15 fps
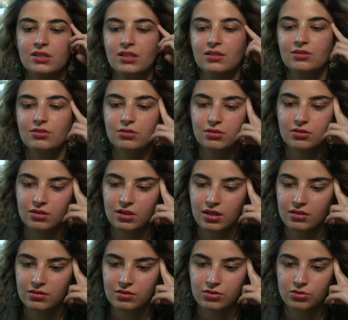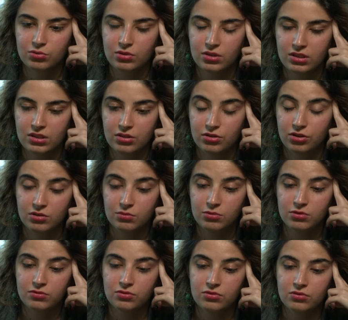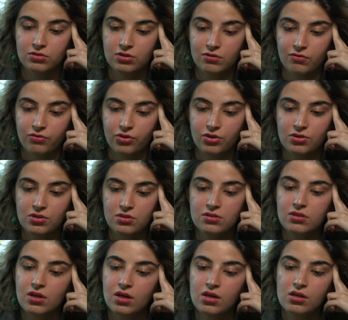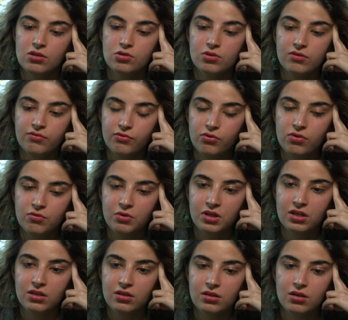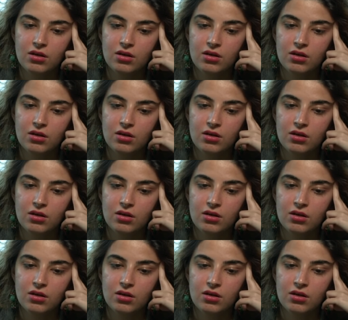and it took another 20, 30 move to convert it to a full win,